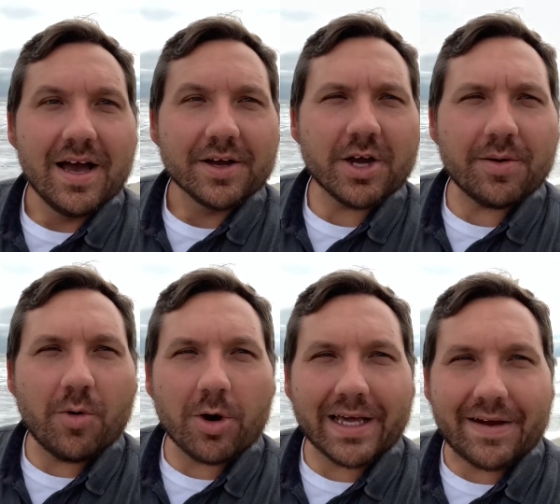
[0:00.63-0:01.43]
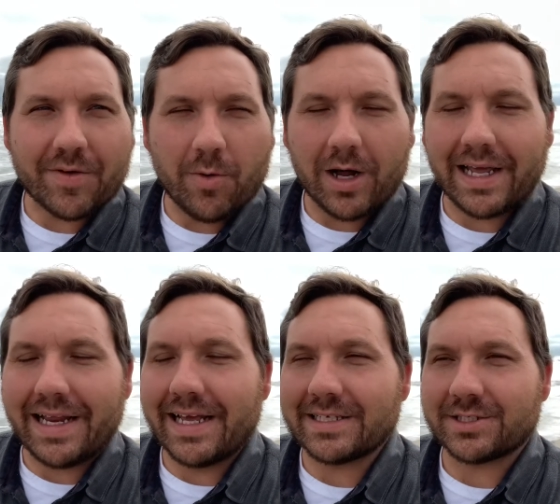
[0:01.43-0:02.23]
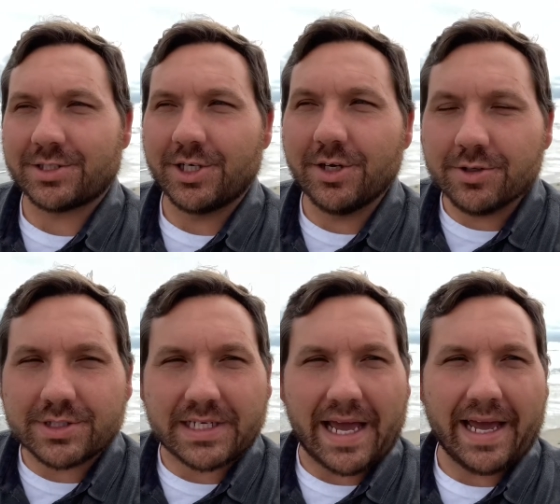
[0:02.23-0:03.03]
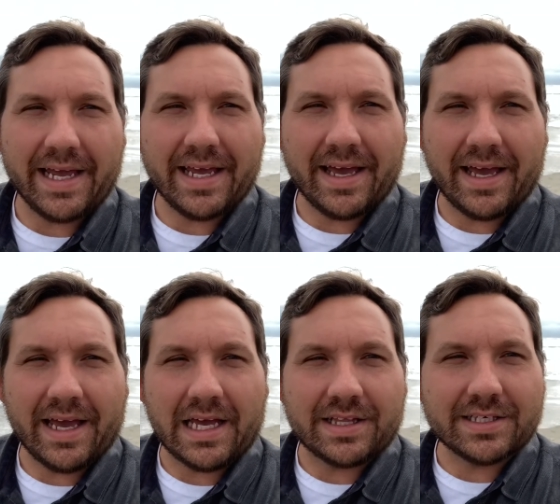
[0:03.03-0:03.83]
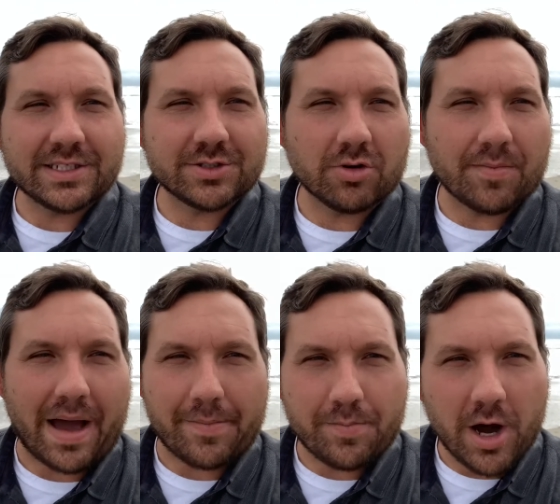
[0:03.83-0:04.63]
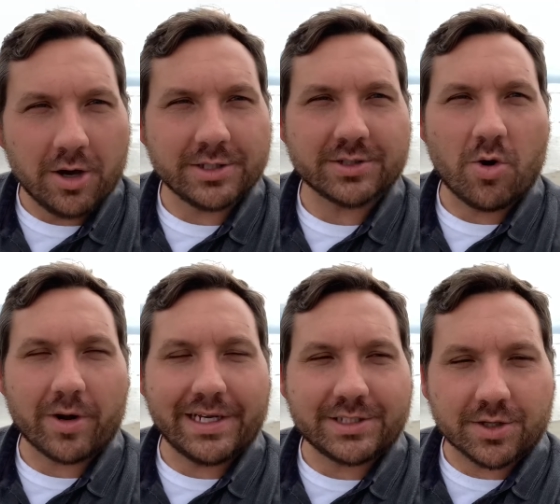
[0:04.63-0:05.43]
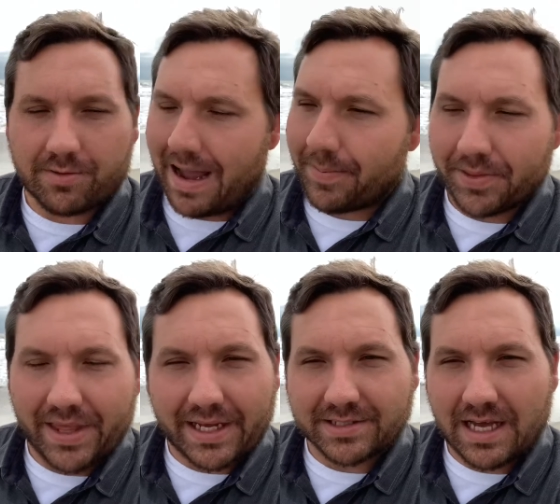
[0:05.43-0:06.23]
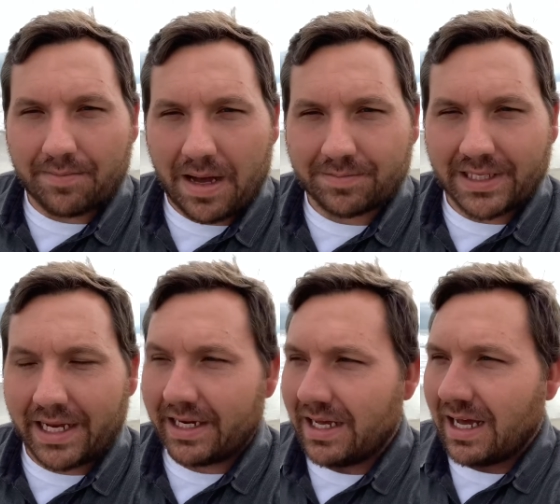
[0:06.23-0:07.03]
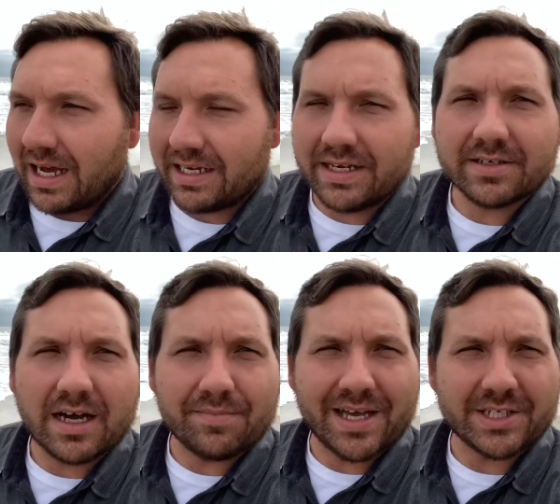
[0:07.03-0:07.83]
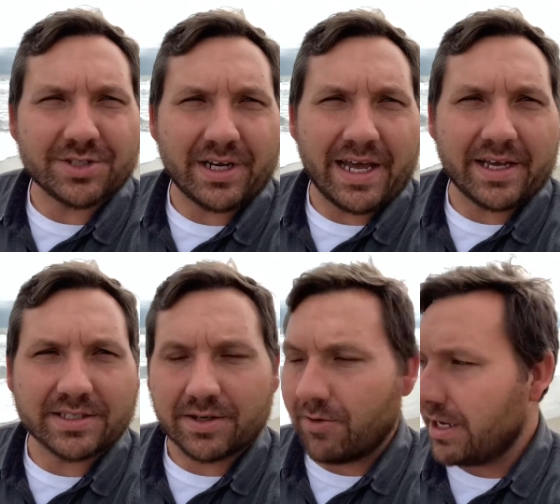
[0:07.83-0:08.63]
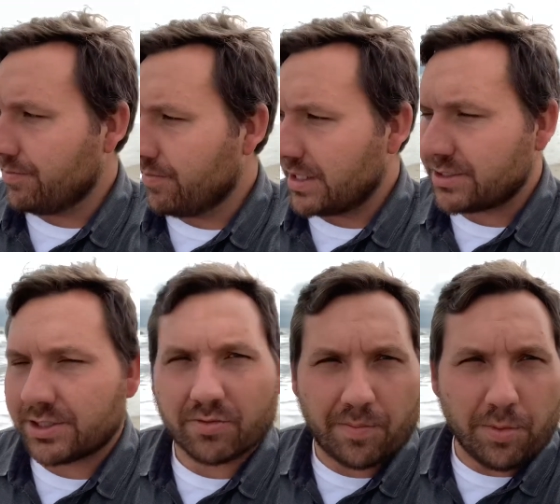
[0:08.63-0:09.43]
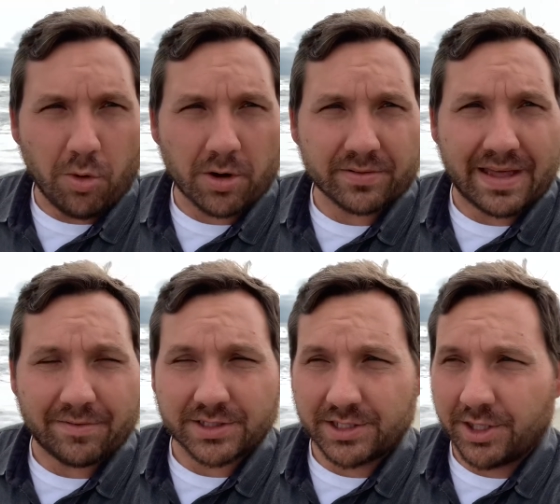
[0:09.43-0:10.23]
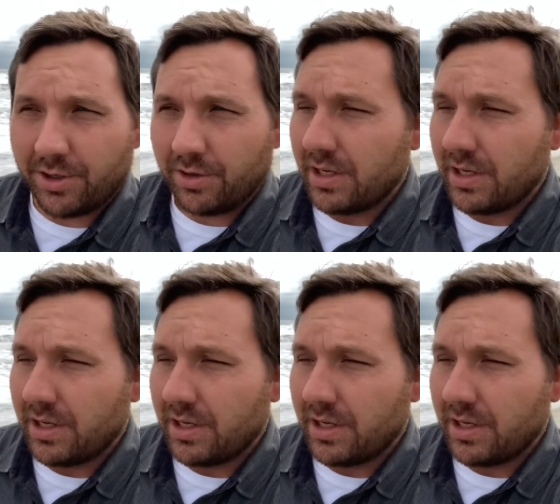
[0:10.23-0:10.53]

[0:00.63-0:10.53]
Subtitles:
Good morning, everyone. It is Tuesday, and this is sort of my post-nor'easter wrapping things up update. I didn't come yesterday because there wasn't much to report that was new,